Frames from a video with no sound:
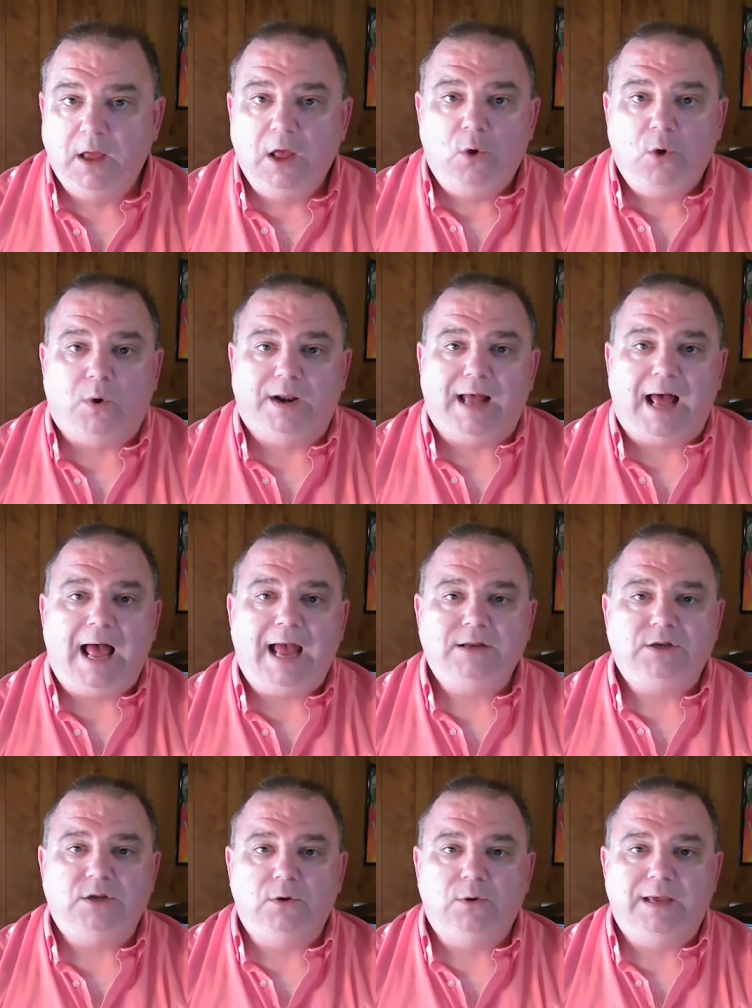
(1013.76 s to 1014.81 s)
what I
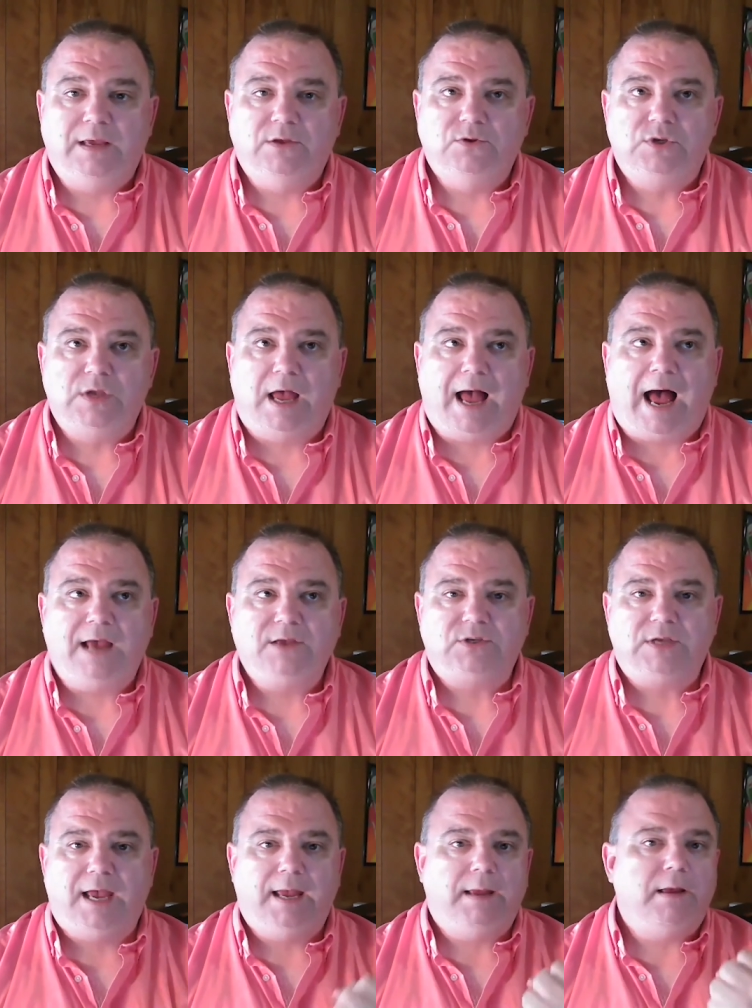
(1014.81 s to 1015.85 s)
do is I
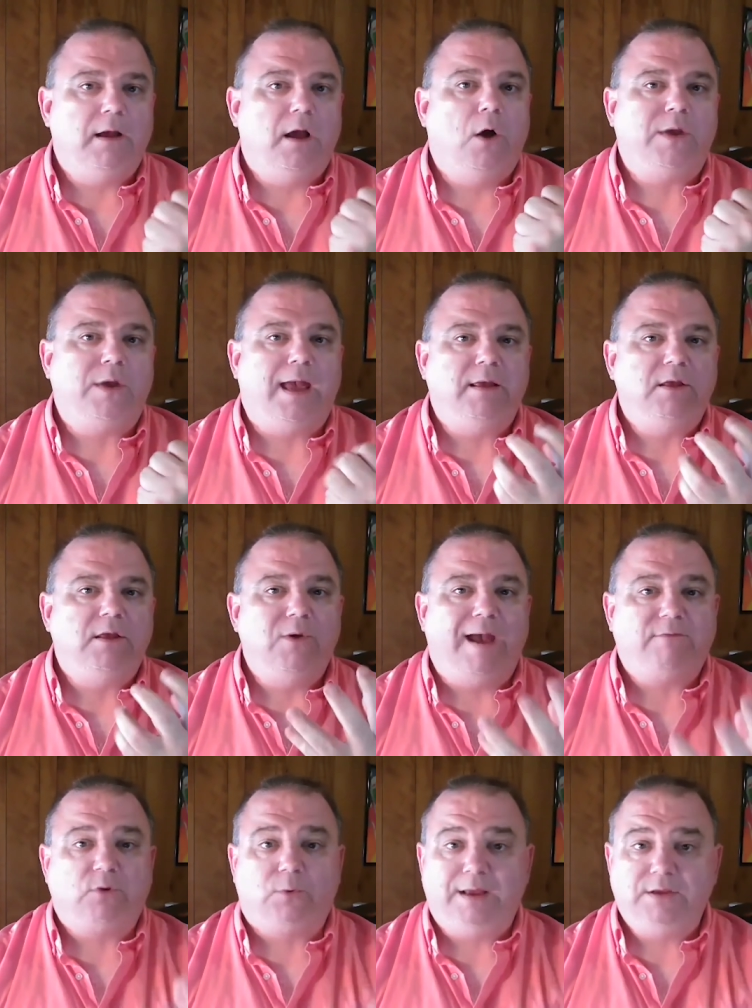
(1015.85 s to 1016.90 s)
say, okay, you have
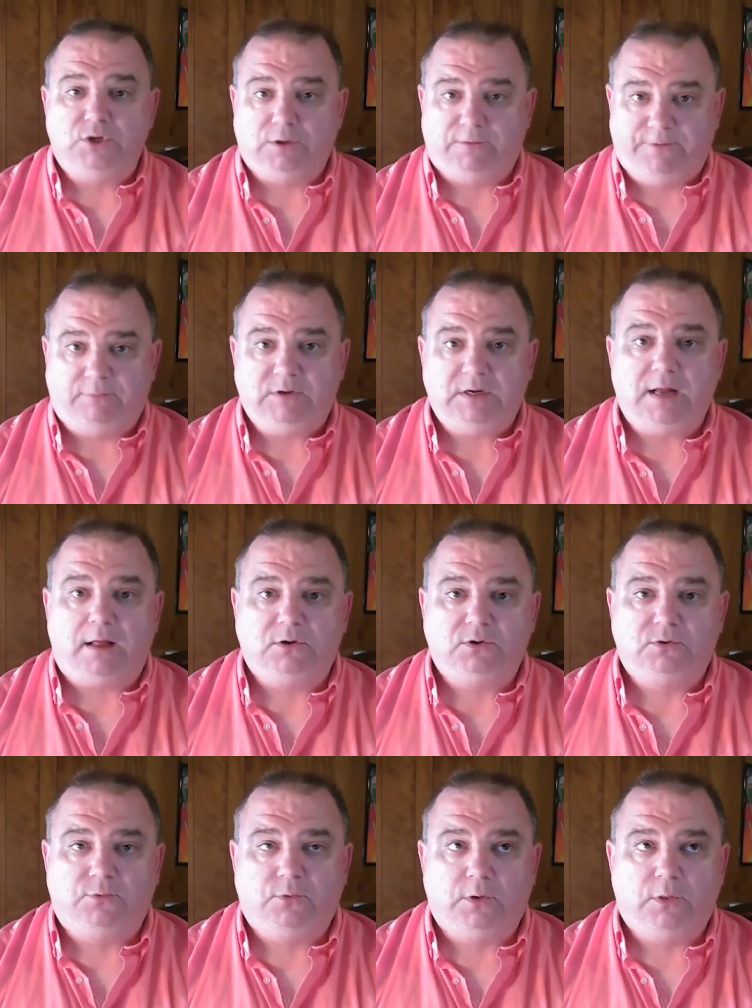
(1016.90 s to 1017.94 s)
to raise your $50
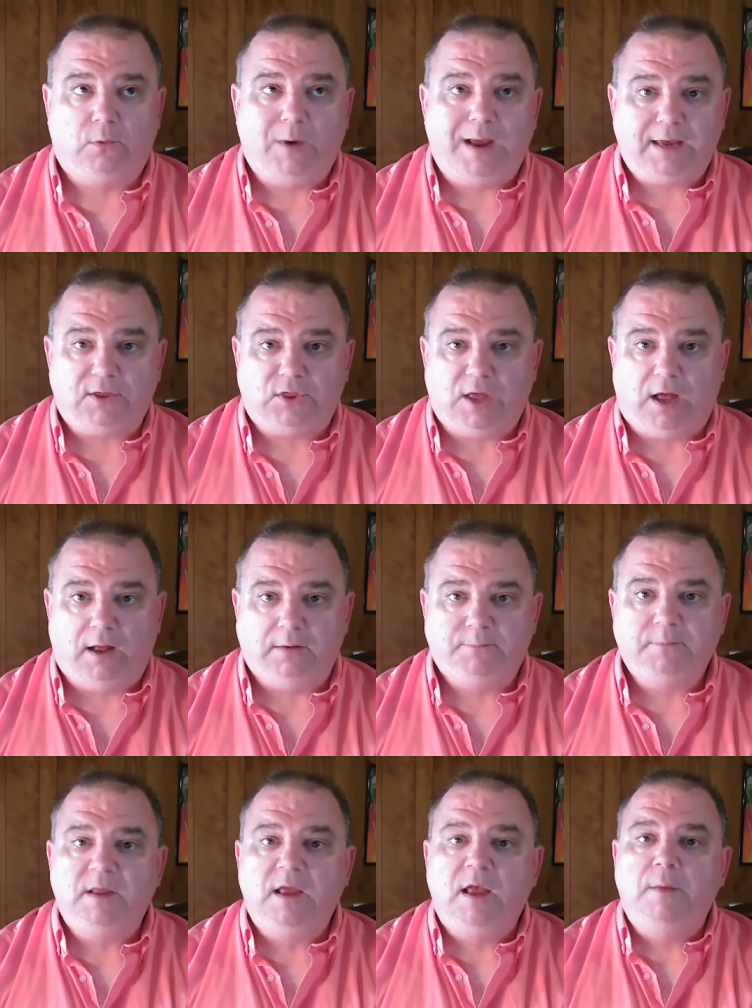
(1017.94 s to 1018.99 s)
for the wake-a-thon,
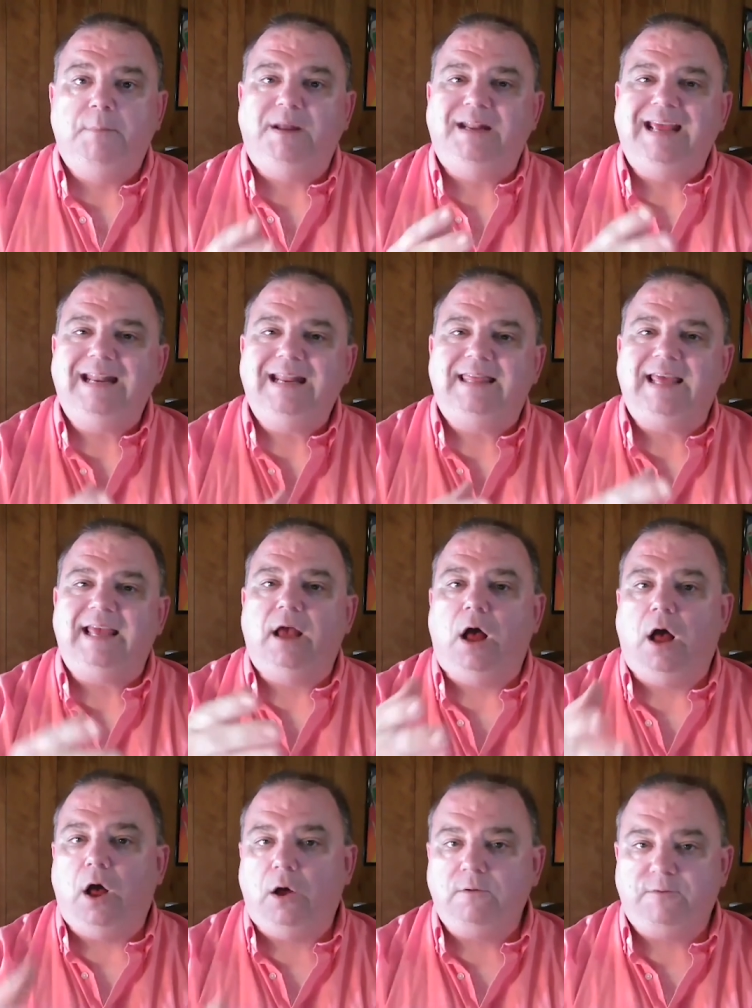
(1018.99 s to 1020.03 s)
but anything
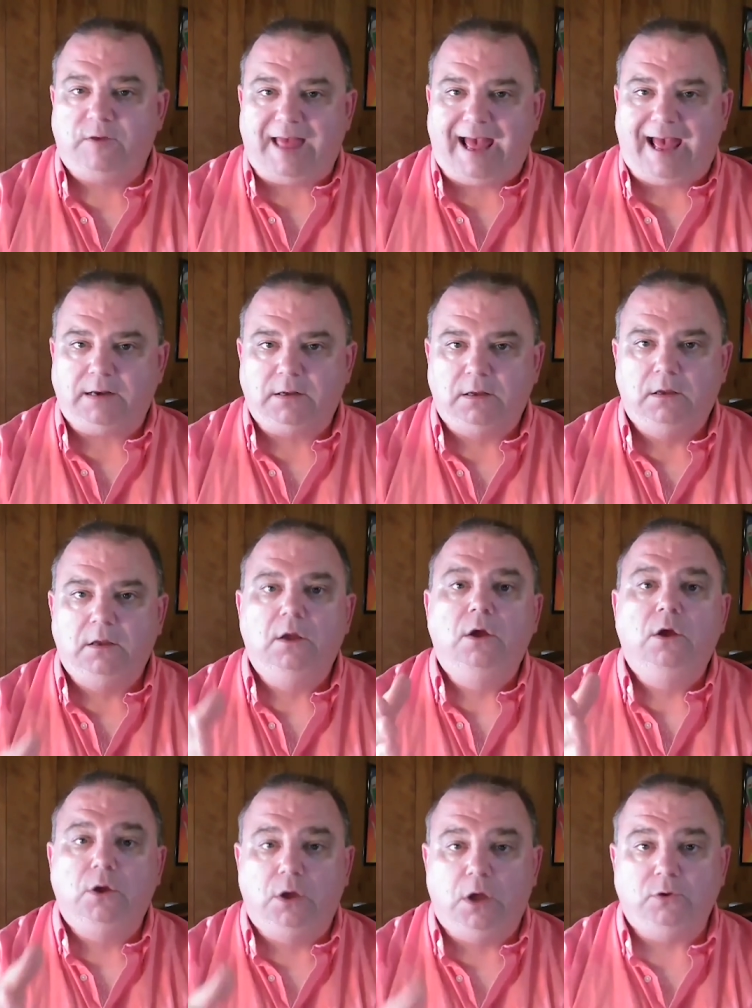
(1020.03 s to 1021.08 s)
over that
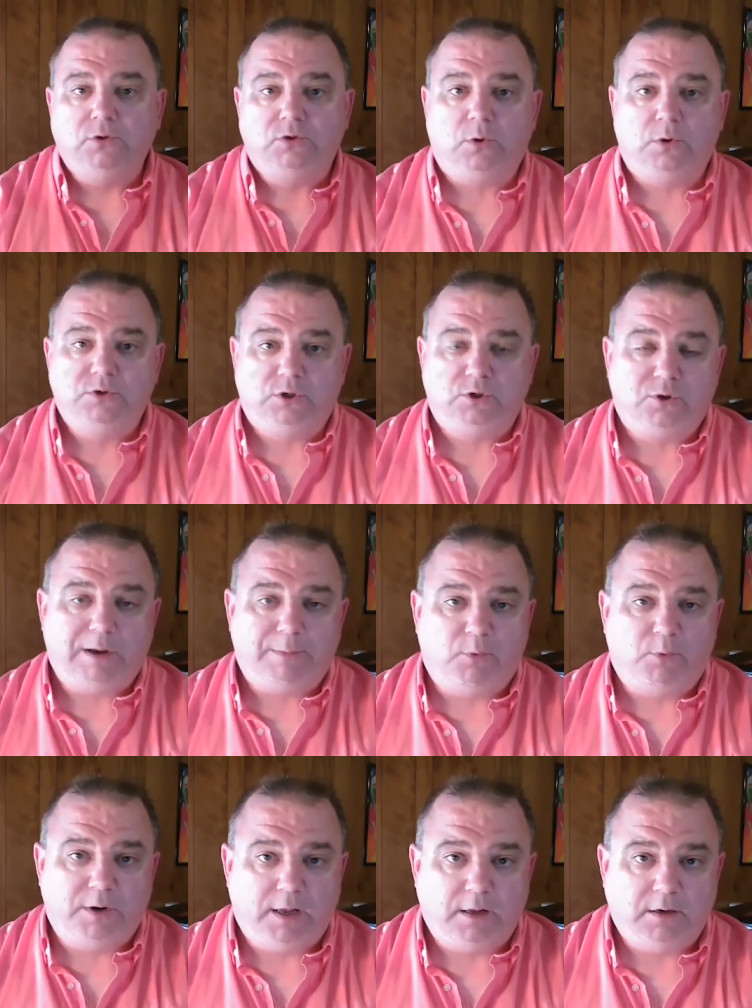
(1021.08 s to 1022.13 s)
goes towards your trip
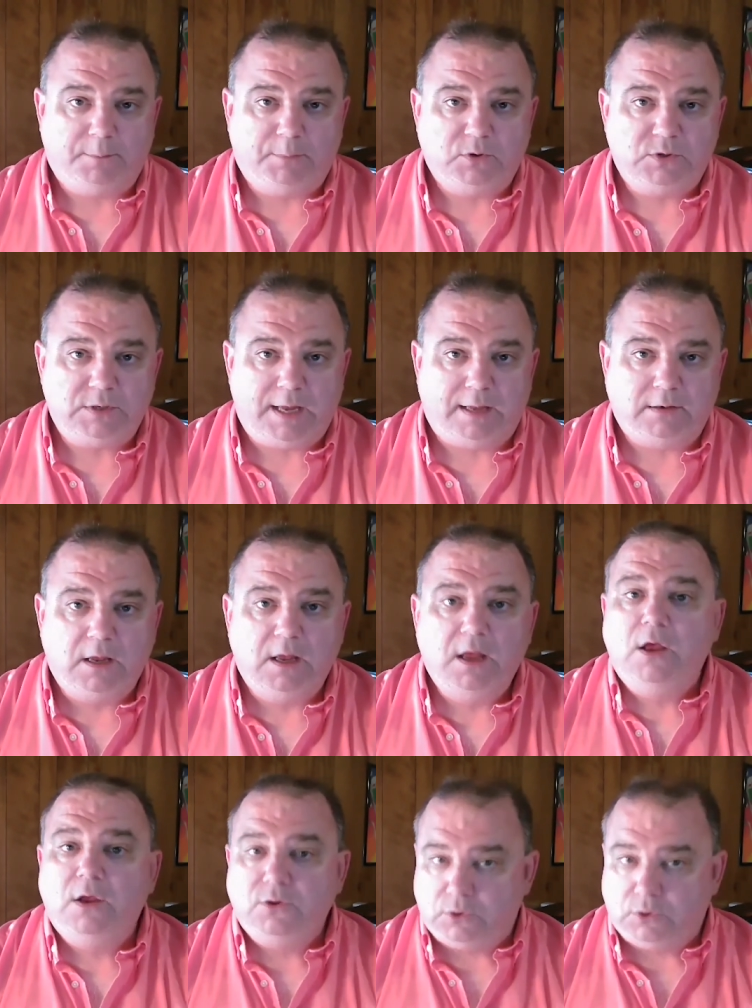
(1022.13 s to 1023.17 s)
100%.
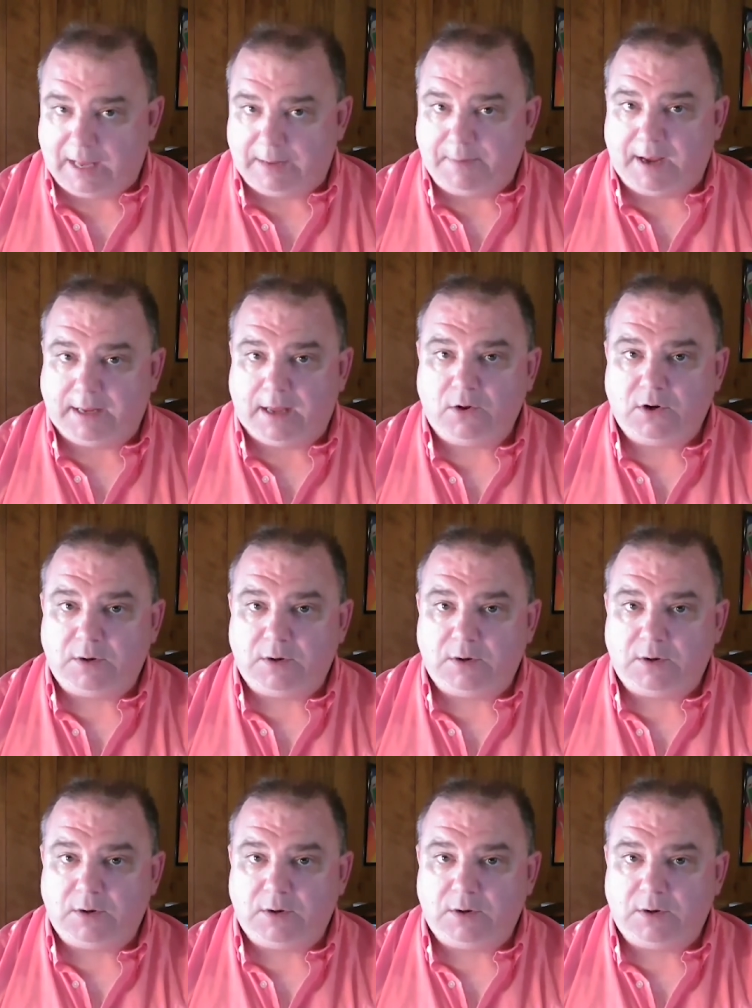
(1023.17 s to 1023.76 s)
So they might go to